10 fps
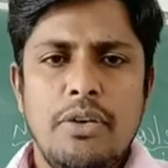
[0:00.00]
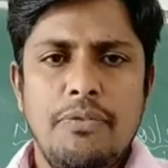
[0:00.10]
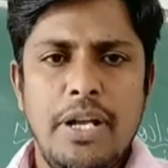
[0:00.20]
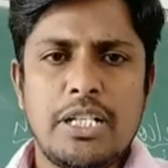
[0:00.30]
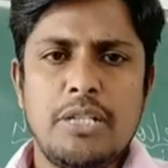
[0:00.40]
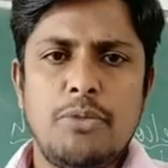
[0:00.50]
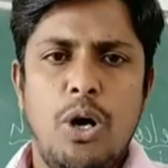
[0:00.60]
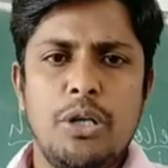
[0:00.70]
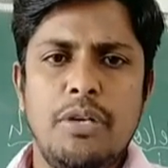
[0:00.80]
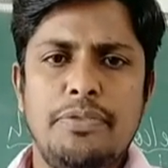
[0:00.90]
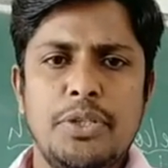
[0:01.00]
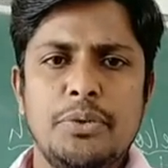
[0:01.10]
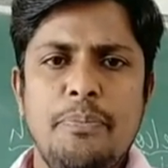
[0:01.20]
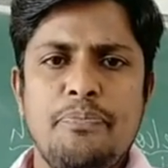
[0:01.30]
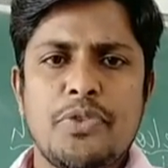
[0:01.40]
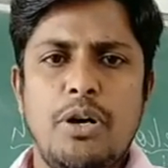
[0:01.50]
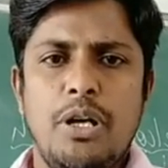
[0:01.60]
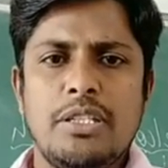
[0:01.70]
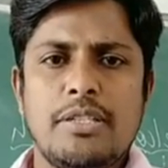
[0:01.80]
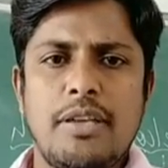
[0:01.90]
welcome all of you
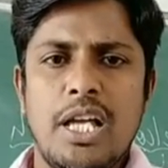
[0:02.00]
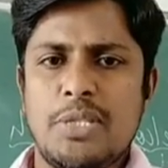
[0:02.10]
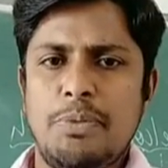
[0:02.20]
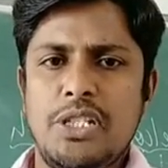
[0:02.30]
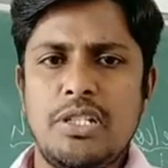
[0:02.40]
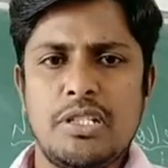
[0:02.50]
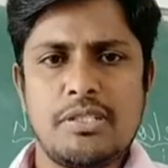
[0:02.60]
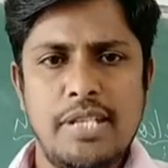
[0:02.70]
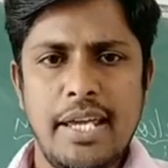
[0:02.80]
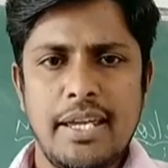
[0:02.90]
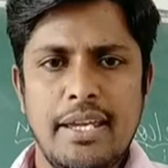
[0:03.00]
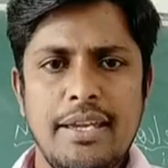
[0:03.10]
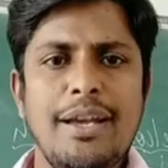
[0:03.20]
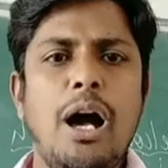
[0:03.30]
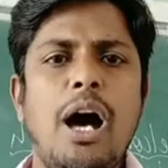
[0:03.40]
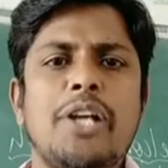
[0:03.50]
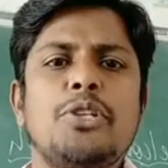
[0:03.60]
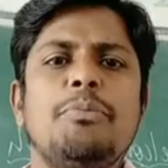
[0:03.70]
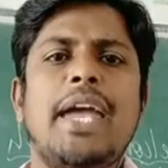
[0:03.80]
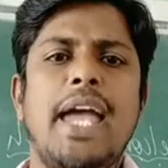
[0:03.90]
on this auspicious day. Or
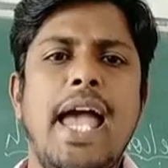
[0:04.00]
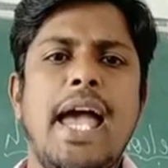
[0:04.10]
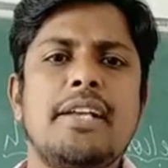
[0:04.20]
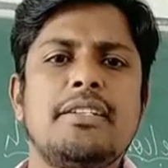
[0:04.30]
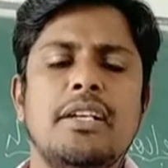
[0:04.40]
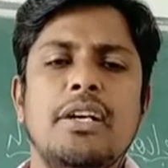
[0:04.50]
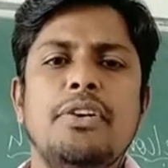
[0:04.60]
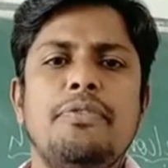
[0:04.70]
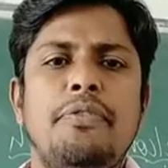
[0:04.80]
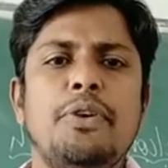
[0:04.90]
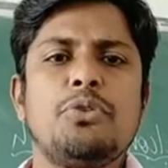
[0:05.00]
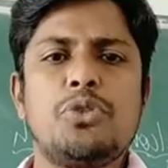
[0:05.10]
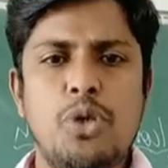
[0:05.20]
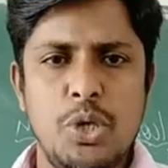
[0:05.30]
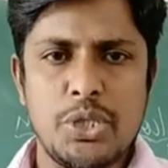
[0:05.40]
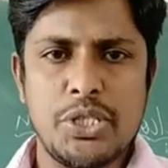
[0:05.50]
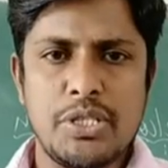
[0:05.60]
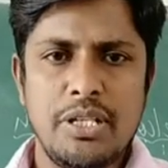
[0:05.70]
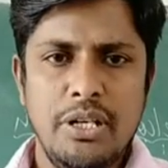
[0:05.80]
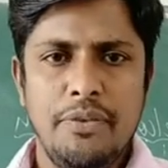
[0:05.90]
you may add few quotes
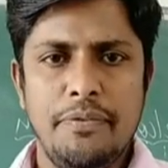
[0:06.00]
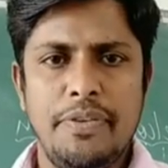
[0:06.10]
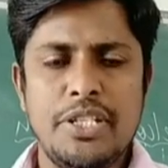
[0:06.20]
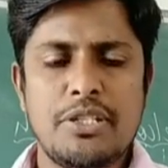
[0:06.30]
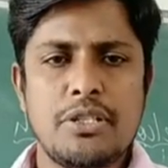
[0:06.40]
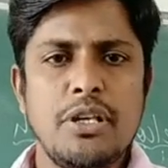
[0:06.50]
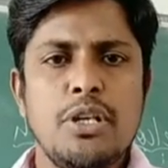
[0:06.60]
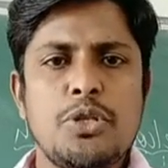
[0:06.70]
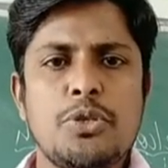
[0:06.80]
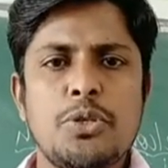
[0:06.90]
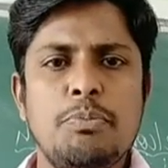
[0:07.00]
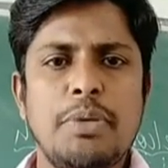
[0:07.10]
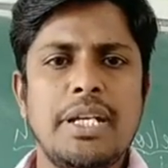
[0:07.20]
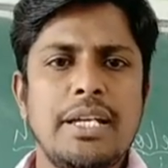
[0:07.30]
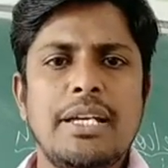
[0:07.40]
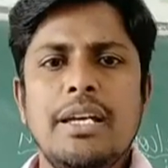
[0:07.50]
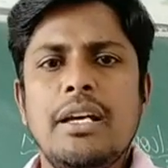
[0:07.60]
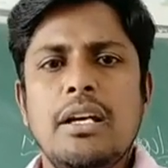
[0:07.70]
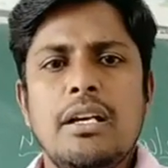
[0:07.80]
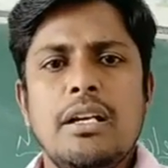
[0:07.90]
which should be
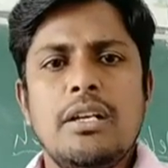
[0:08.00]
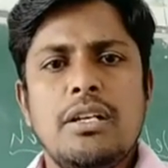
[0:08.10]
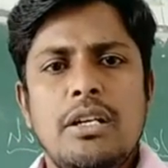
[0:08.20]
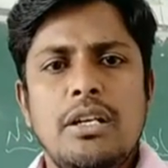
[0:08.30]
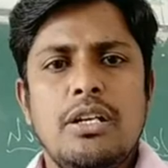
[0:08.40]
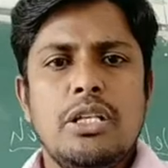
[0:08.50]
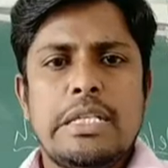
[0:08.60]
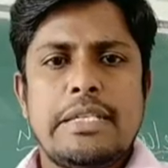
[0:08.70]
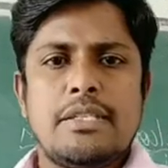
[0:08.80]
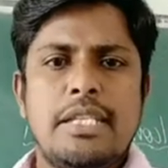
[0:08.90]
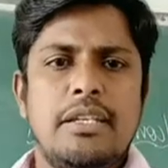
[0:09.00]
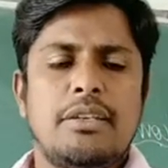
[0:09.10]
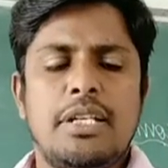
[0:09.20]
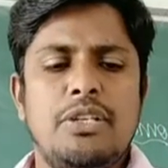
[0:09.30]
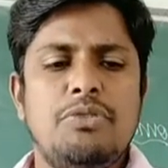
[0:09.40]
suitable